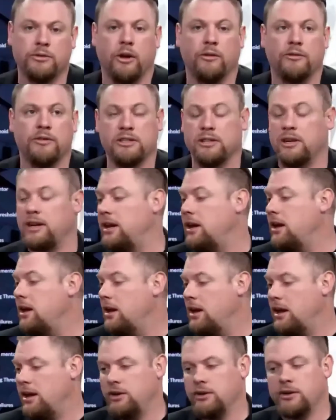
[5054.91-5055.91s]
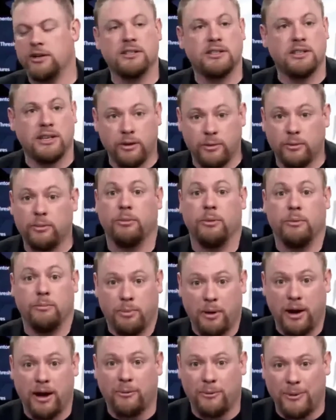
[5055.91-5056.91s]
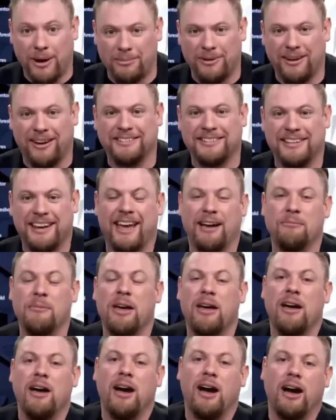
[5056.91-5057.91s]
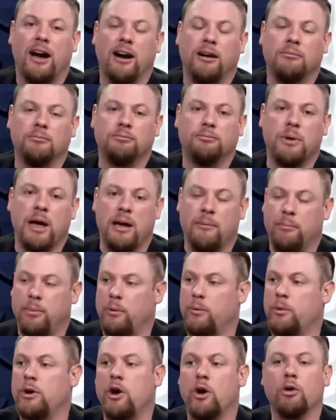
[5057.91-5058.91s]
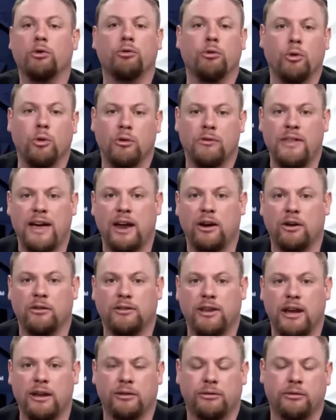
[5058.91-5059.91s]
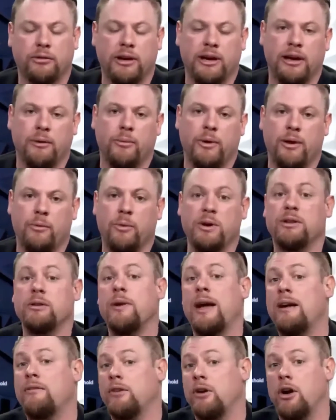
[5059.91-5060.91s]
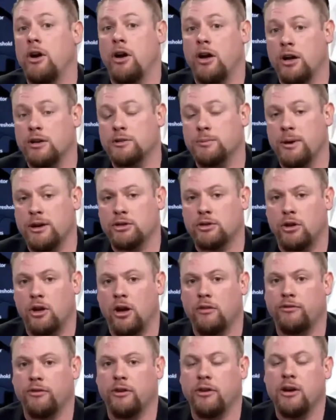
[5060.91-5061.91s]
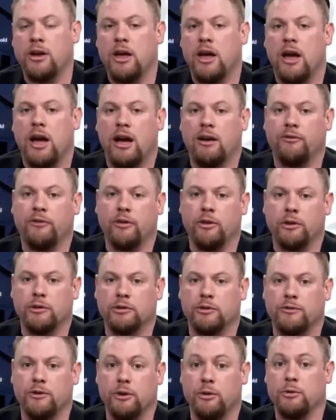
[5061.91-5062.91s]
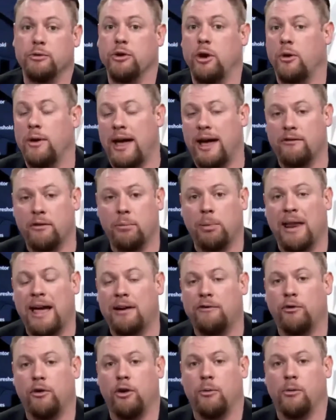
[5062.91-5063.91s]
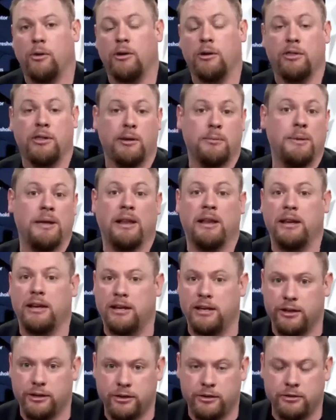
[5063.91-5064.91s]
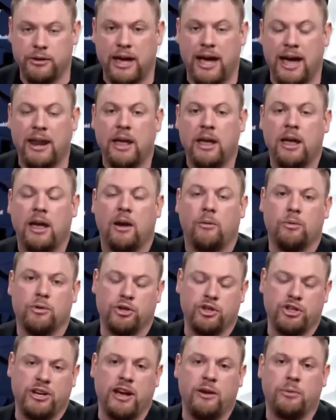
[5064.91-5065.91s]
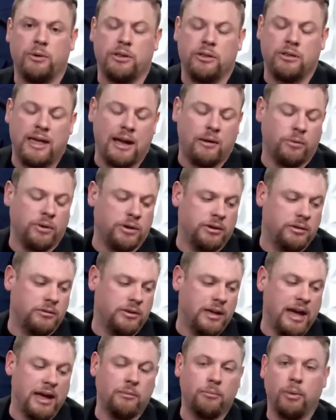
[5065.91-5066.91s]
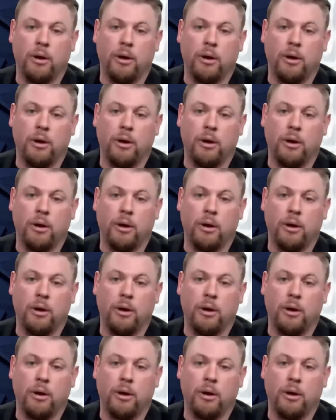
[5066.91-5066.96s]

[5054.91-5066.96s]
Obviously, you can see part of WebinarJam, but we'll go through all of that on day 3. And we do have a special offer for those of you who don't have a platform or the ability to do that, and we'll share that with you then.